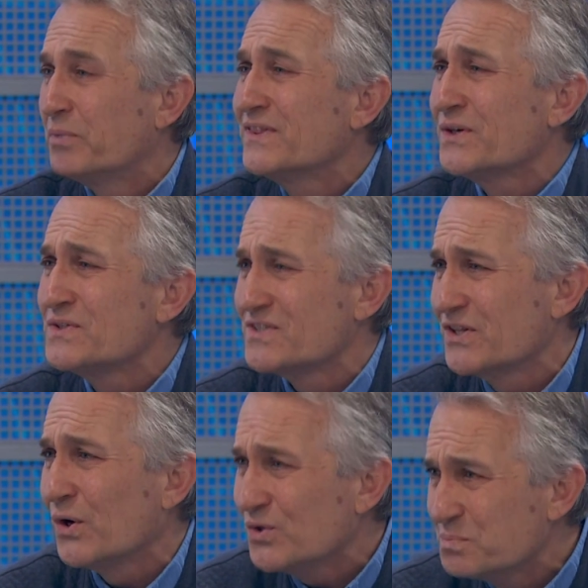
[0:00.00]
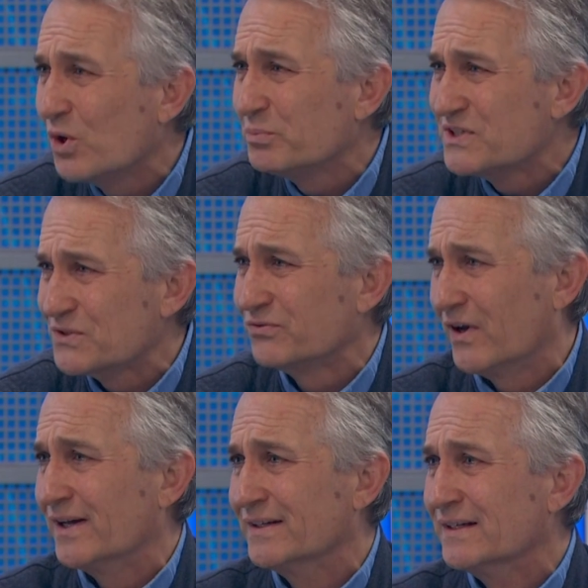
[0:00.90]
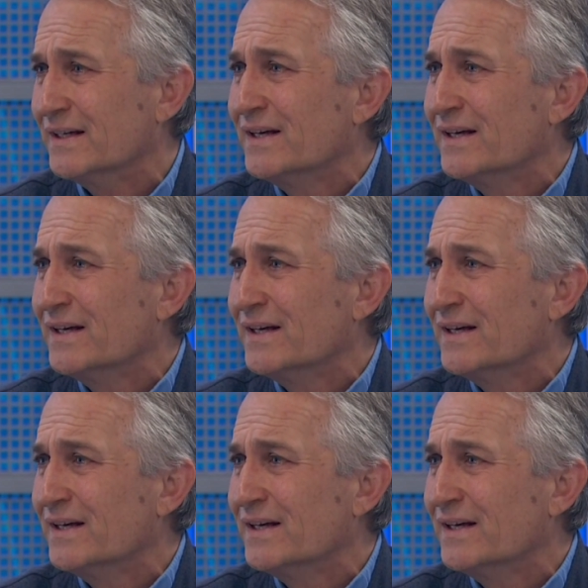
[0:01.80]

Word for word: But those, those moments are fun.